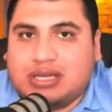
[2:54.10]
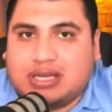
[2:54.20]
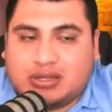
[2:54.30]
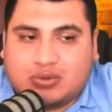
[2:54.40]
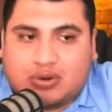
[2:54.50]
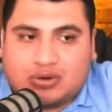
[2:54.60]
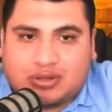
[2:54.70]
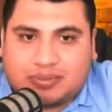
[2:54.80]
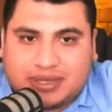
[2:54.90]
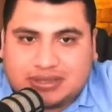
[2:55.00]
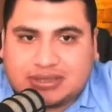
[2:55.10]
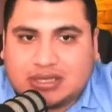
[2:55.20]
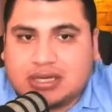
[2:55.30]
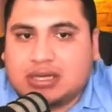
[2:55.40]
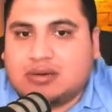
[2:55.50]
can do on the pitch.
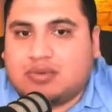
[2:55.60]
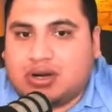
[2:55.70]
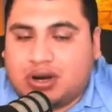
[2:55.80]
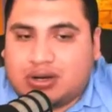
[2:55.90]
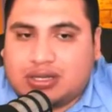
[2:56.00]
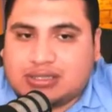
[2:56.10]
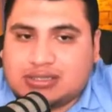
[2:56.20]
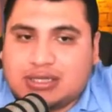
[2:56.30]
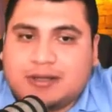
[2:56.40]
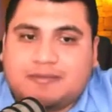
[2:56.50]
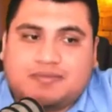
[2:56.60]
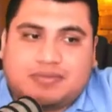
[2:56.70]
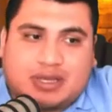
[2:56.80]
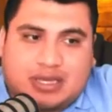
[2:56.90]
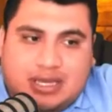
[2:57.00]
Regardless,
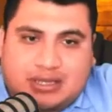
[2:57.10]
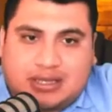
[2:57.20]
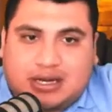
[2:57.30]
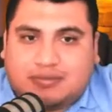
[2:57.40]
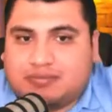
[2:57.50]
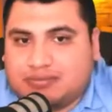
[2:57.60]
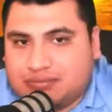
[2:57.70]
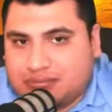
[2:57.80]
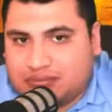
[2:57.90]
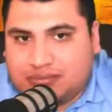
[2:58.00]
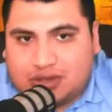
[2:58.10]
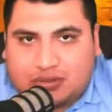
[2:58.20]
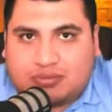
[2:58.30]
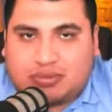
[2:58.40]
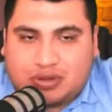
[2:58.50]
he ended up
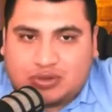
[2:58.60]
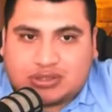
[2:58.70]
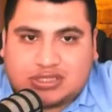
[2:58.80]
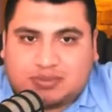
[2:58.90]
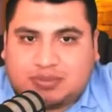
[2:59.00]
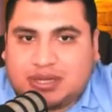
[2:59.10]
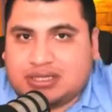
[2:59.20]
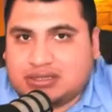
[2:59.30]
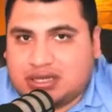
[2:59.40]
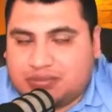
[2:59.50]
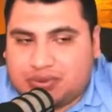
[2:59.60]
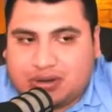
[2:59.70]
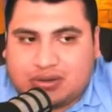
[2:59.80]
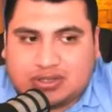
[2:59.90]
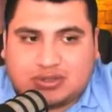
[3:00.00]
losing his plays.
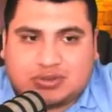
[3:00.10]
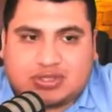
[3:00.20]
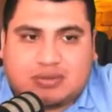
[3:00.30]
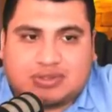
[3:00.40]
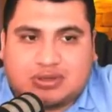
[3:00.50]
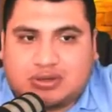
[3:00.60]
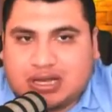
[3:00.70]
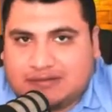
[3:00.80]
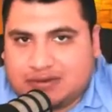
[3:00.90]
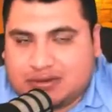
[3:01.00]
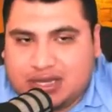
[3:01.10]
Gabriel Jesus comes on after the